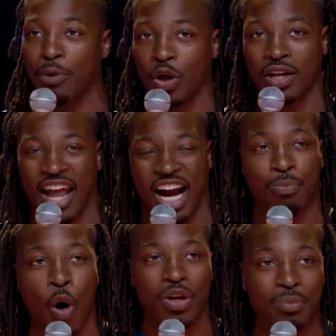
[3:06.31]
stopped looking like
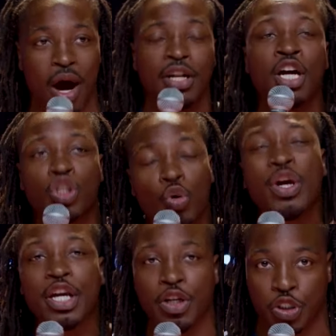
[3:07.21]
a Pokemon
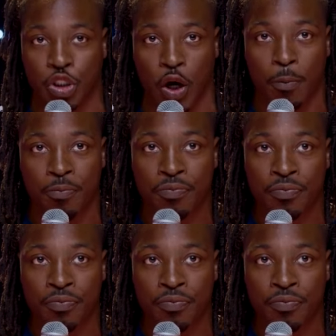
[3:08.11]
3 years ago.